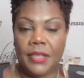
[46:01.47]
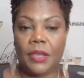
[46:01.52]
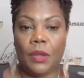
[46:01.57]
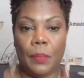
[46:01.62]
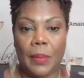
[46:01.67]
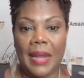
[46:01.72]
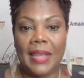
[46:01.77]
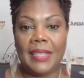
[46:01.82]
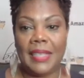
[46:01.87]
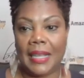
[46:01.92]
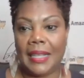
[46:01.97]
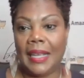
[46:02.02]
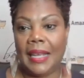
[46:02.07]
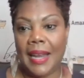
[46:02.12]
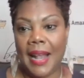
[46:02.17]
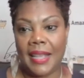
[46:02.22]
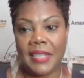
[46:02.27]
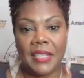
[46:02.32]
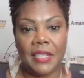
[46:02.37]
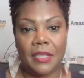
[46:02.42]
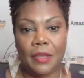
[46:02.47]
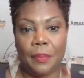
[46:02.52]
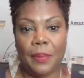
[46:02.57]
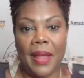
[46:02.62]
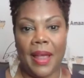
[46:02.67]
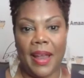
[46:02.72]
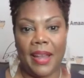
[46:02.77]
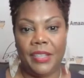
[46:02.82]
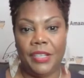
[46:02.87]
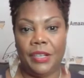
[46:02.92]
So basically, that's the
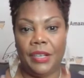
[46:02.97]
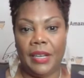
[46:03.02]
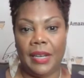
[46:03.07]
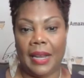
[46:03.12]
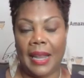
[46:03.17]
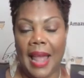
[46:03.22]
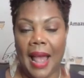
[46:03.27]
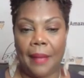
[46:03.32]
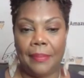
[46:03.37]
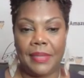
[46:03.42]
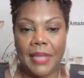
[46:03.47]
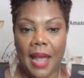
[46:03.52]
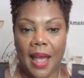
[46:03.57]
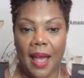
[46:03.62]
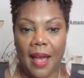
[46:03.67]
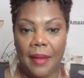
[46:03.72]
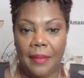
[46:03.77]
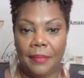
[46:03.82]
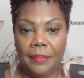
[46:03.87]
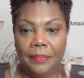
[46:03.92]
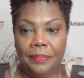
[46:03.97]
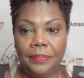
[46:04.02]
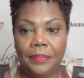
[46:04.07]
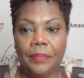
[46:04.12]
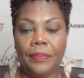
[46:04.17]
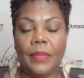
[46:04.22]
supplies. You need a laptop,